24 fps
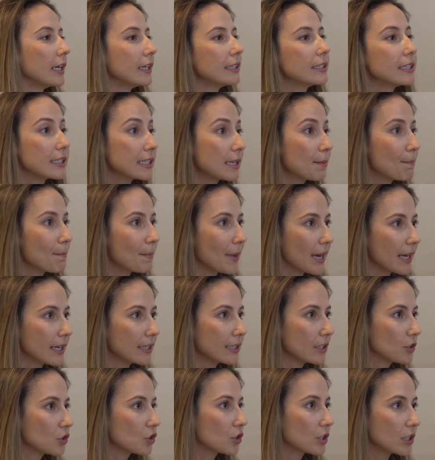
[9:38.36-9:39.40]
It is
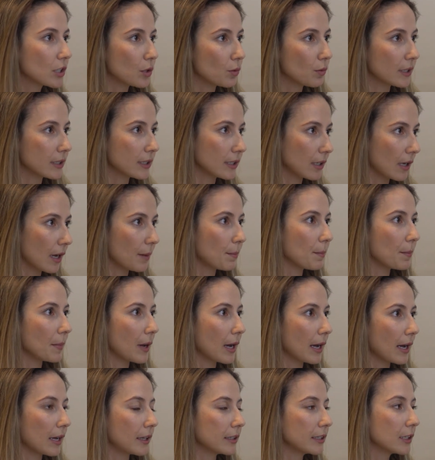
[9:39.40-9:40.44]
amazing to see what
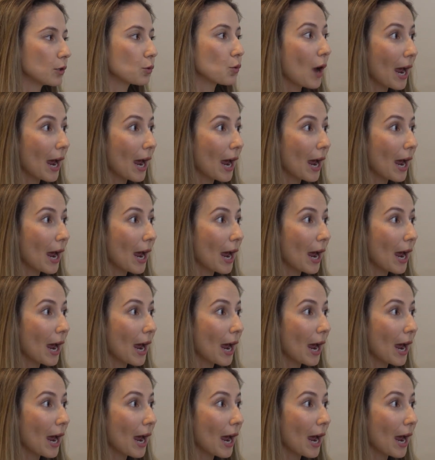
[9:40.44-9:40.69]
the